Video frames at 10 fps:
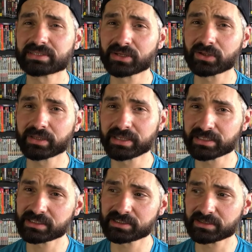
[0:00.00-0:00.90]
still the
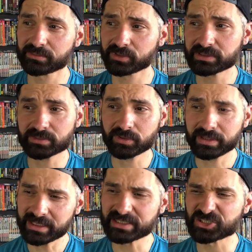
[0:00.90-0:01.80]
assistant principal.
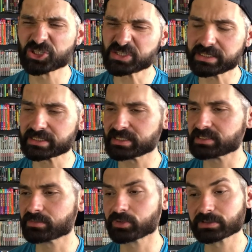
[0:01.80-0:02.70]
I think he's just the
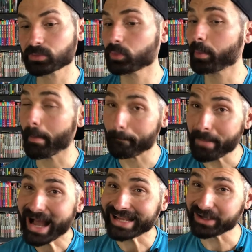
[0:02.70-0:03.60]
assistant principal, but
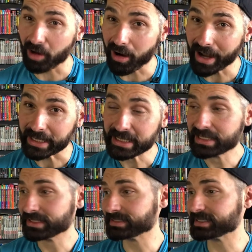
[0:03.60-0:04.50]
my God,
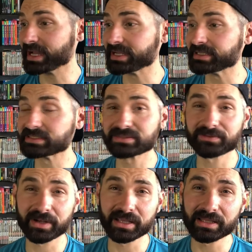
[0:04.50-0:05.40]
this guy is
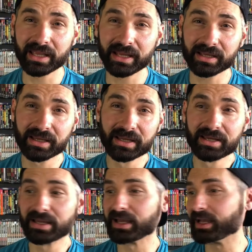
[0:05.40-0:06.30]
freaking like
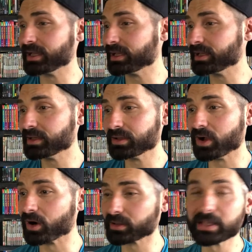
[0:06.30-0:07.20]
uh,
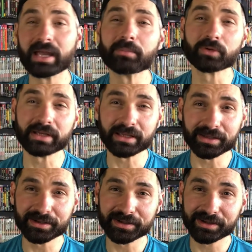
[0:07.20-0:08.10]
R. Lee Ermey
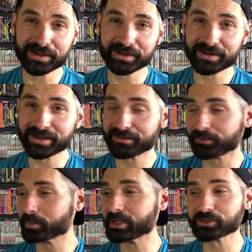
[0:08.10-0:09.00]
in, in uh,
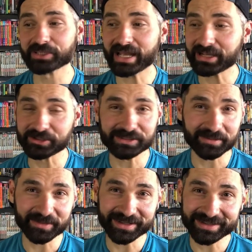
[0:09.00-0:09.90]
Full Metal Jacket or
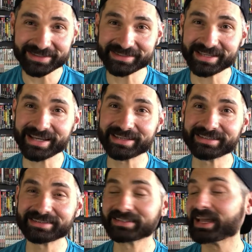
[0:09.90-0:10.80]
something. This guy
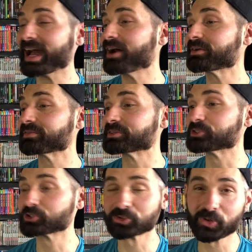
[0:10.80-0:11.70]
is out of
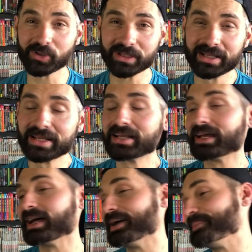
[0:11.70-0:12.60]
control.
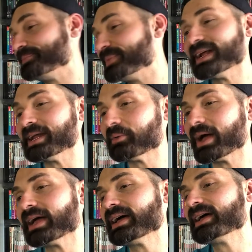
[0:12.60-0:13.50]
Um, but
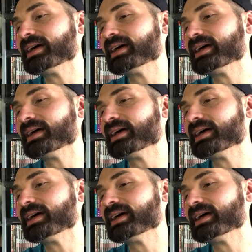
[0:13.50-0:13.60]
anyway,